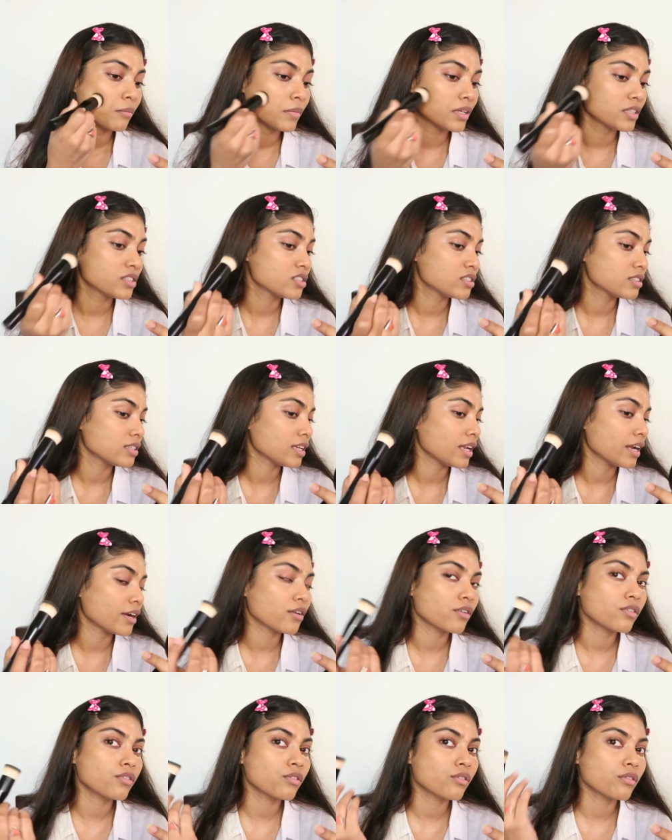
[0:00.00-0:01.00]
but still
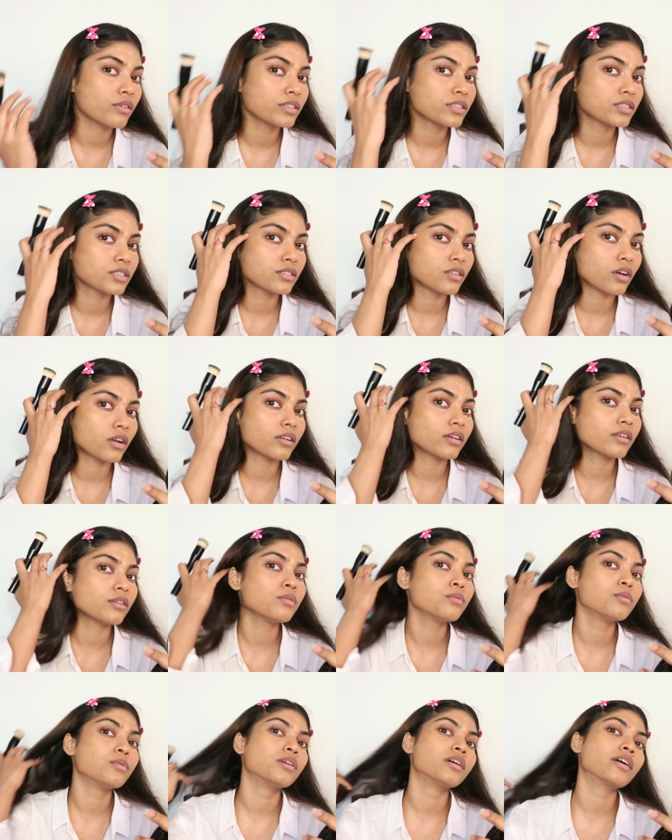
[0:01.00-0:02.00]
I don't know, it's not
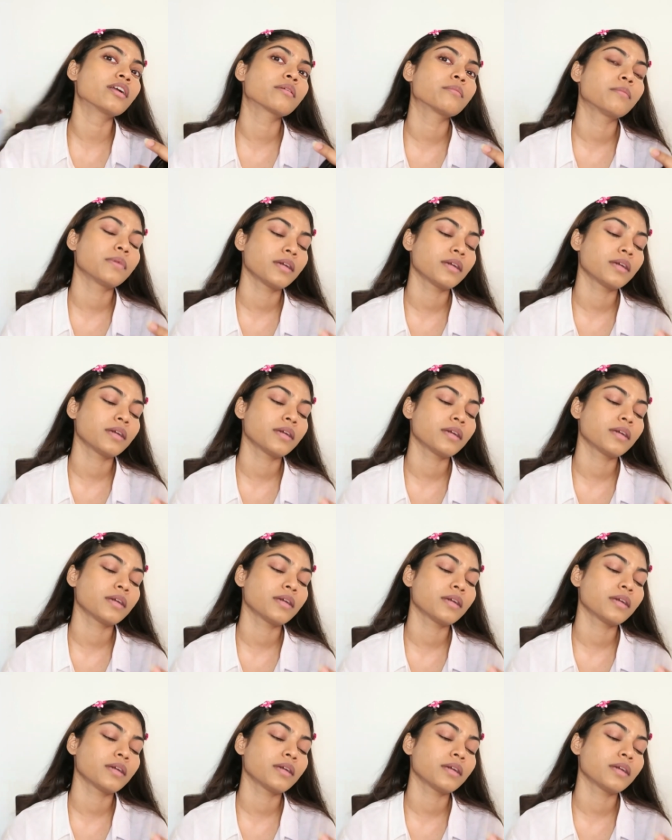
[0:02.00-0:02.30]
gonna work